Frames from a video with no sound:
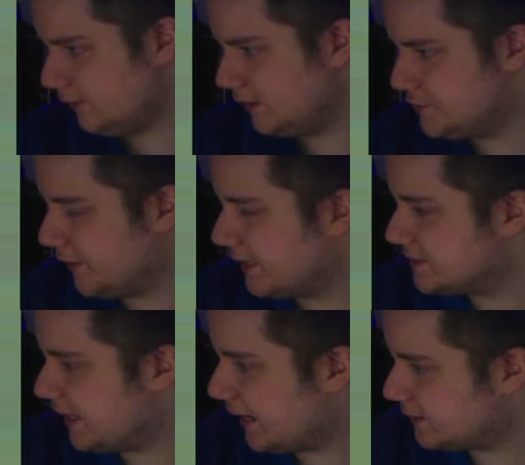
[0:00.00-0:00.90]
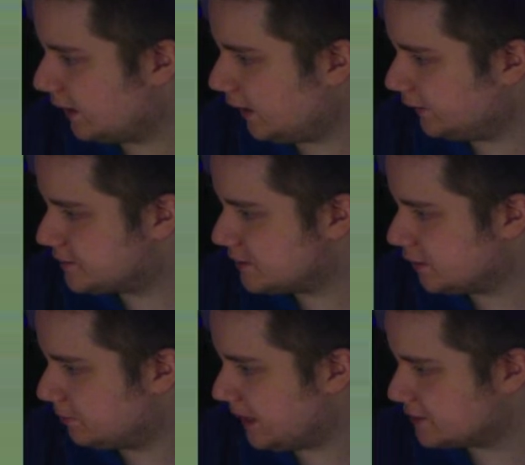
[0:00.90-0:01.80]
So that is that. Let's see
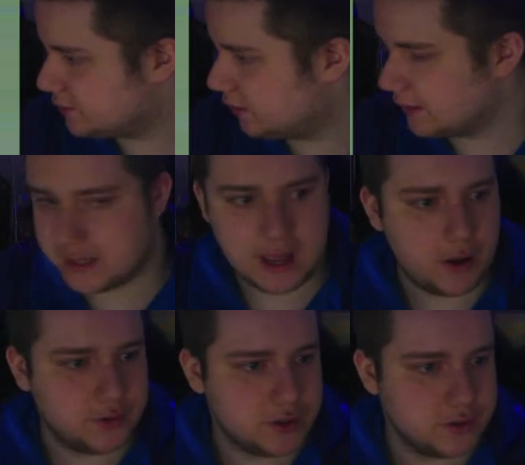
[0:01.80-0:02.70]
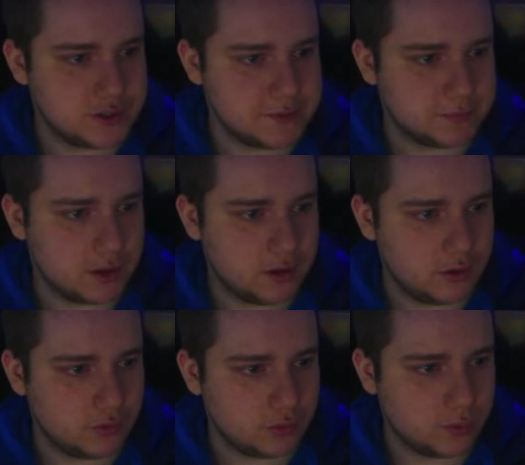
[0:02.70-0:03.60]
here, Master. Okay, I'll do your zip
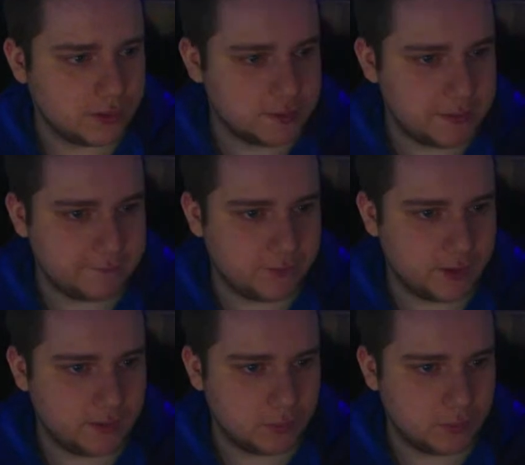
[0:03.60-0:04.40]
code real quickly, my friend.